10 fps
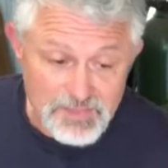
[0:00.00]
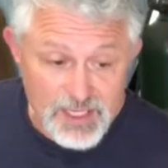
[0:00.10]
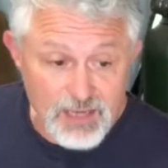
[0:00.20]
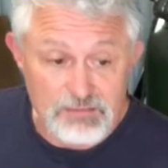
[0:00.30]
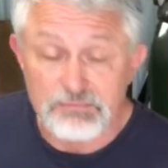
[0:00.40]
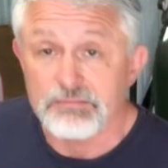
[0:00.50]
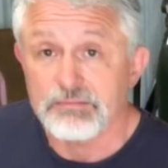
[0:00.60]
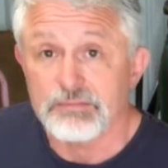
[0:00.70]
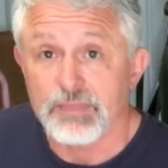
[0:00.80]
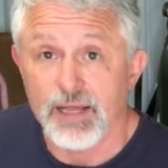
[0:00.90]
So
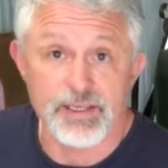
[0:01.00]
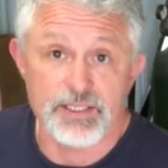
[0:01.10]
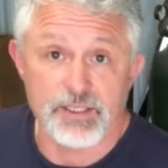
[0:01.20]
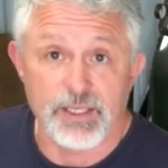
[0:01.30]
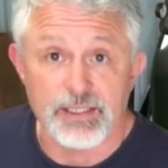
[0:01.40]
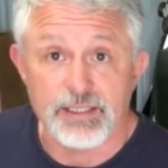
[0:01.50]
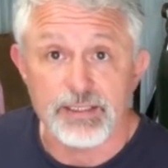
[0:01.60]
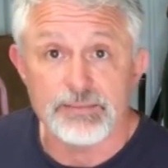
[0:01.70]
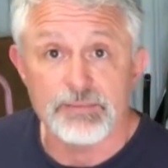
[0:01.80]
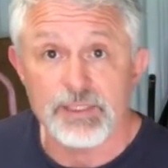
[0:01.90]
I think it's a good
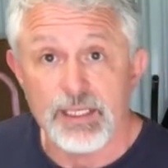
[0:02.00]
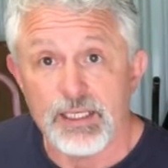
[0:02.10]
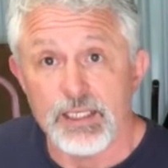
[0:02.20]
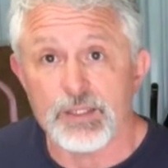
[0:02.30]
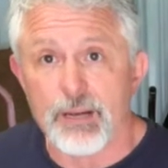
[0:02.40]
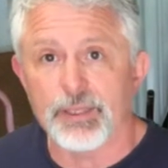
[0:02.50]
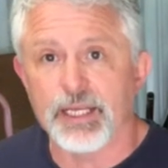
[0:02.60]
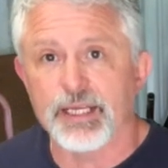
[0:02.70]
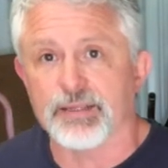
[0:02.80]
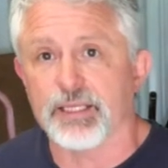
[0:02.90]
idea. So I'm going
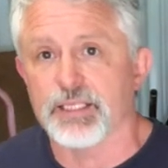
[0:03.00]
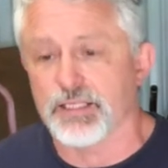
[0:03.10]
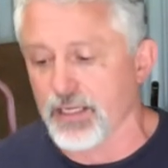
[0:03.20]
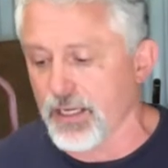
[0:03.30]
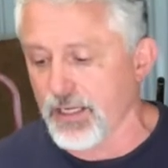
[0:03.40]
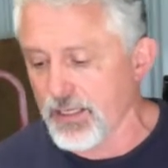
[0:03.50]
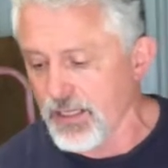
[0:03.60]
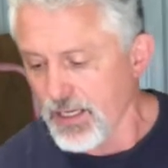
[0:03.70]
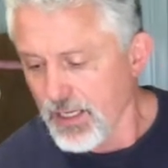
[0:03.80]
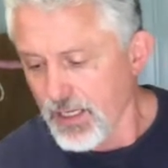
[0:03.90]
to get these uh,
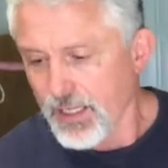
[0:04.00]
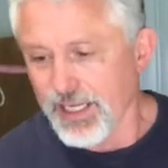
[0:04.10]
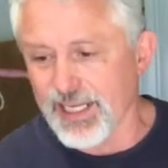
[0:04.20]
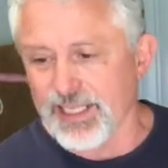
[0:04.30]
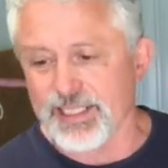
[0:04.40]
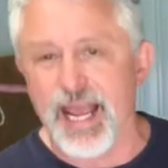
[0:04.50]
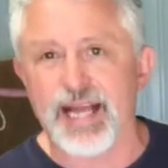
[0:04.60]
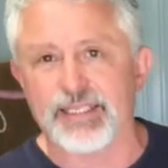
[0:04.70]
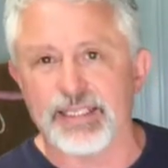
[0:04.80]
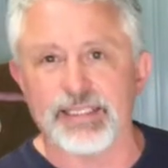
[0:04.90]
kind of
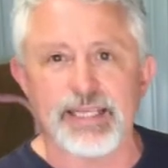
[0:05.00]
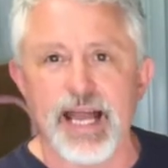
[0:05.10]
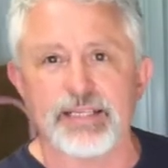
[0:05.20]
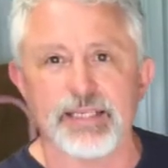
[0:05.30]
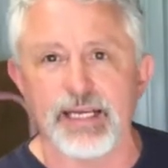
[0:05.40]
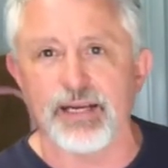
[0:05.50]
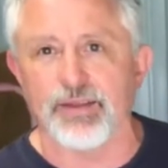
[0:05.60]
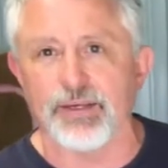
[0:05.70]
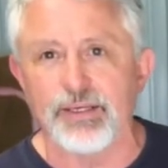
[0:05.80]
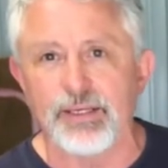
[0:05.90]
tacked in, tacked
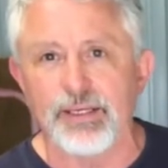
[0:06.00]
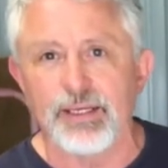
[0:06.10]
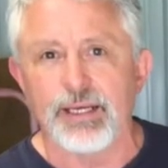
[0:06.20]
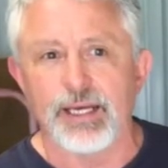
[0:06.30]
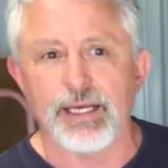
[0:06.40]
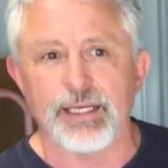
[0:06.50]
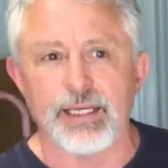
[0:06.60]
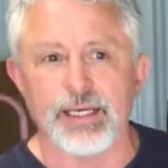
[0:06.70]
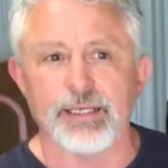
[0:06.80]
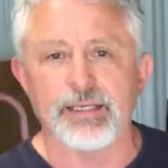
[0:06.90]
together, and
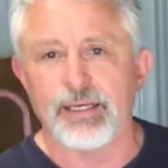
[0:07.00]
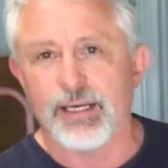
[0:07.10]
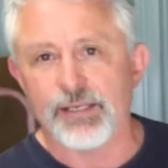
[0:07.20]
uh, I'll